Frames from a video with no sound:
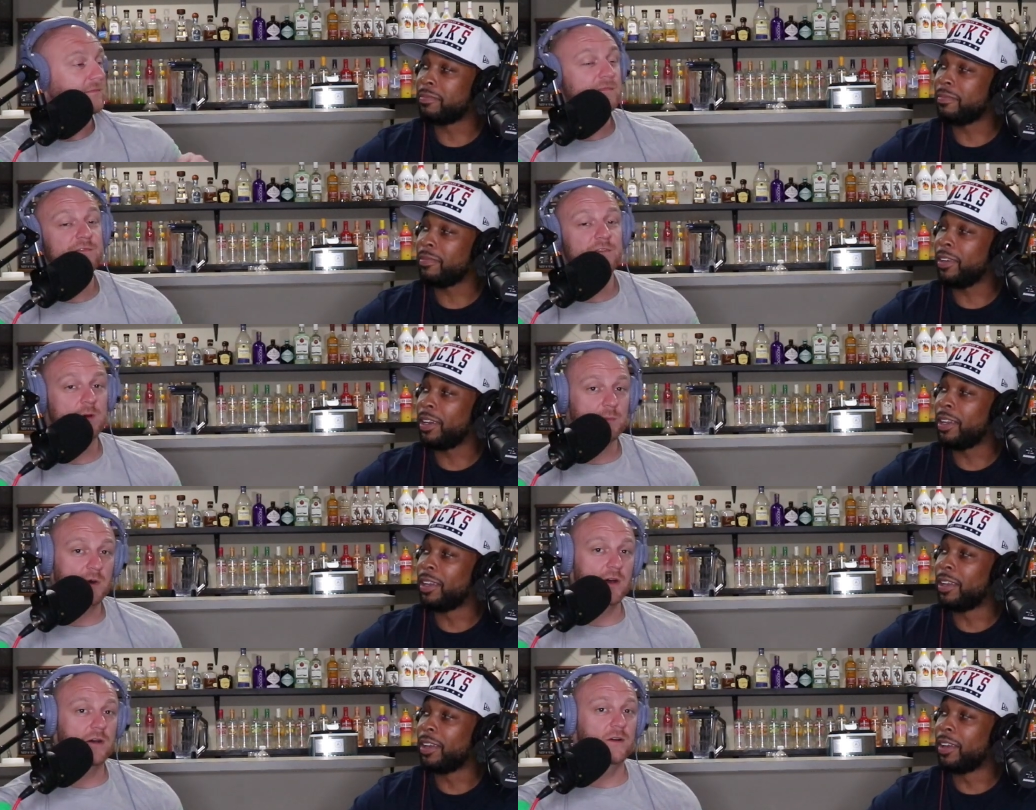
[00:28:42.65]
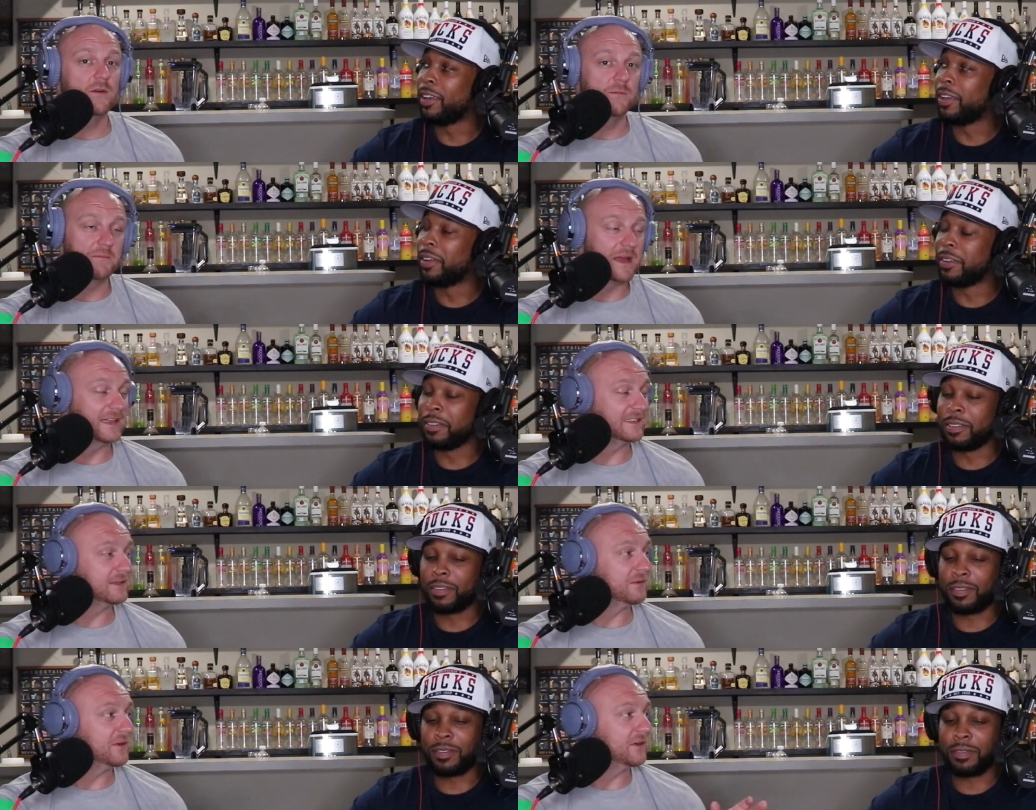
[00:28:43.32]
Speaker 1: football,
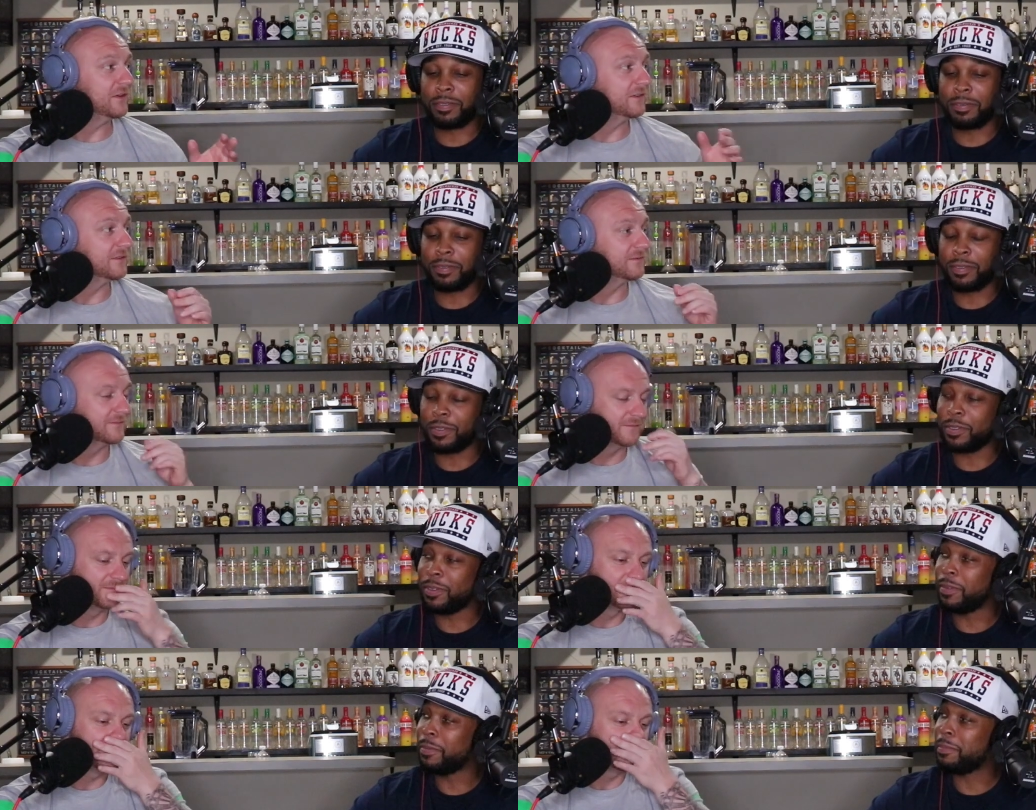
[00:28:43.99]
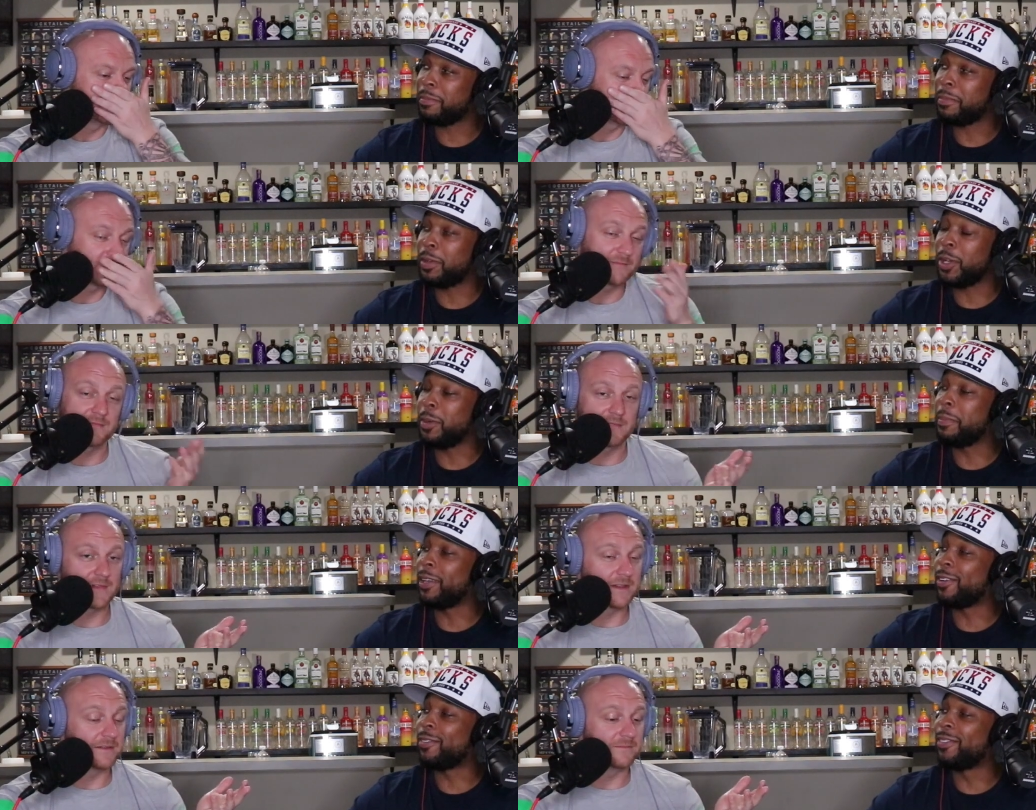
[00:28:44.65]
basketball.
Speaker 2: Put
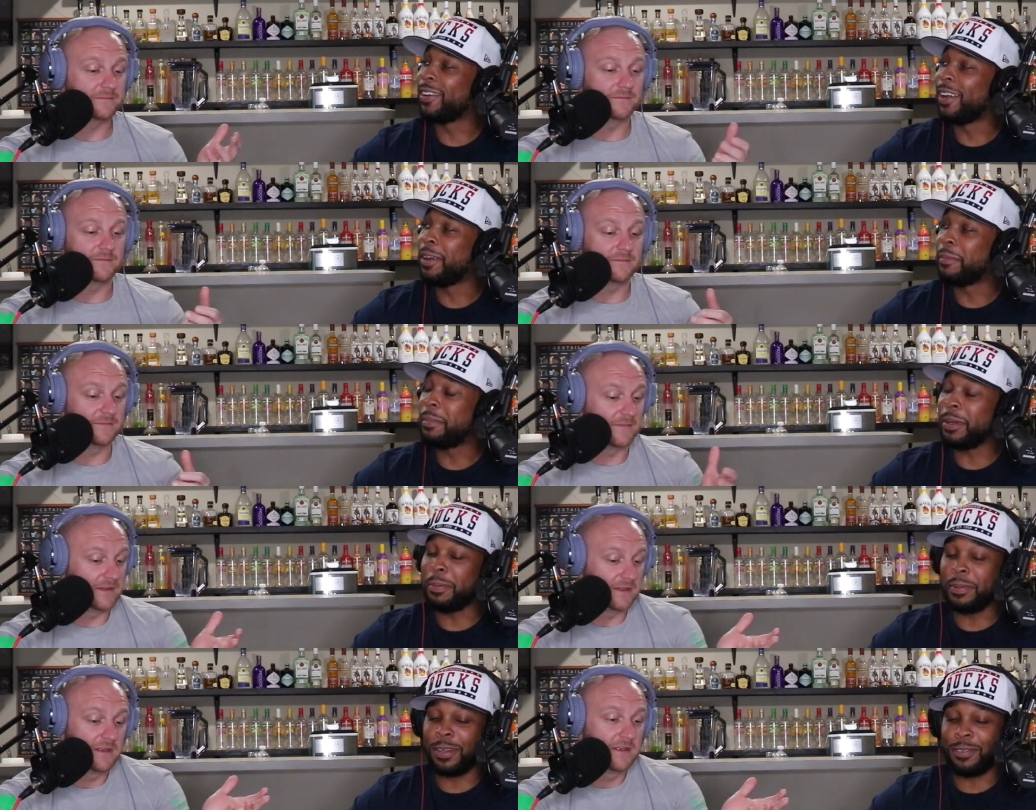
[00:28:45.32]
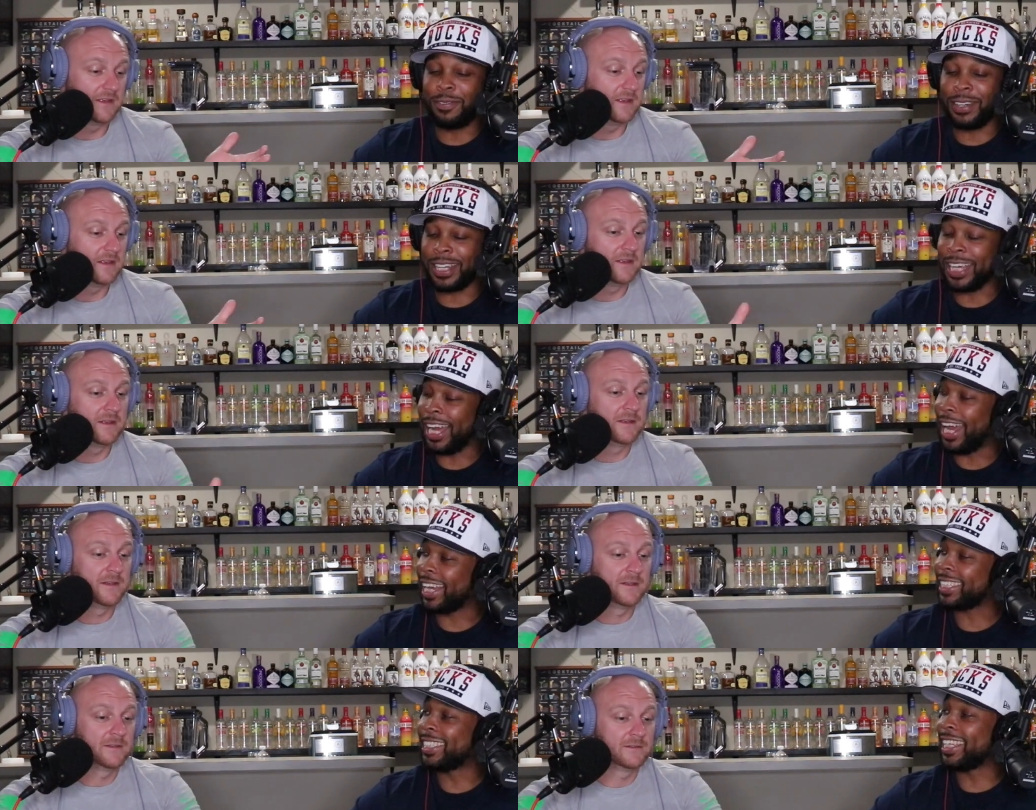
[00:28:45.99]
them in the put them in the fucking
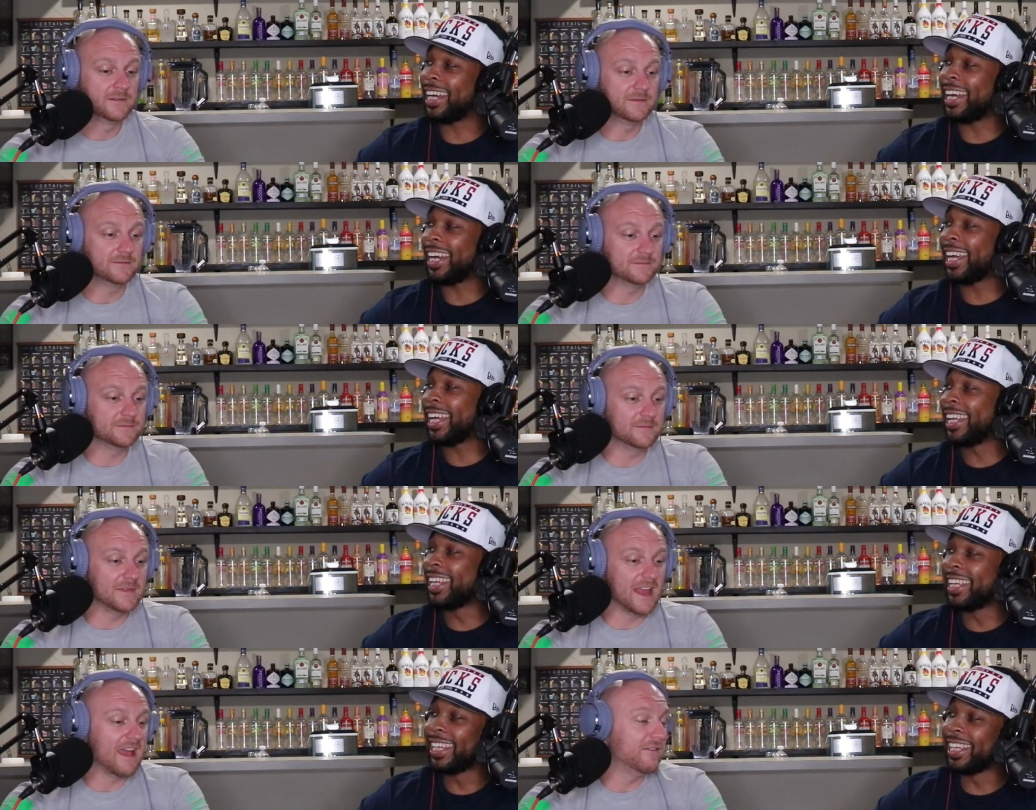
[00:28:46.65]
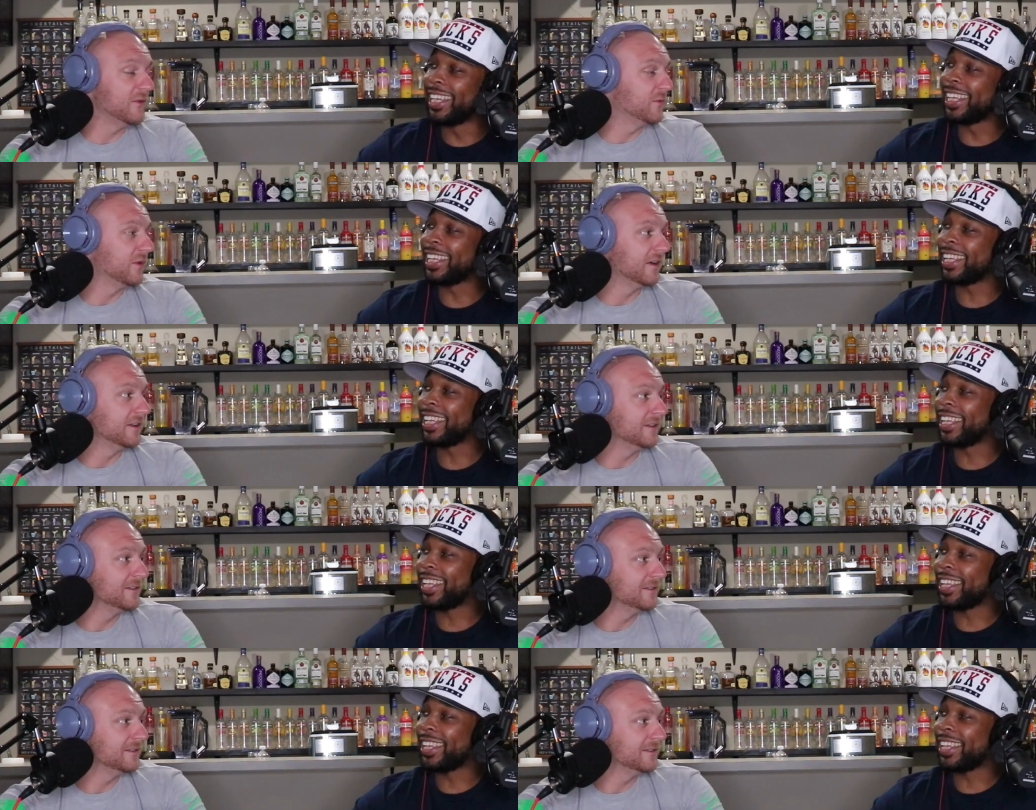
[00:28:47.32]
octagon.
Speaker 1: Everyone.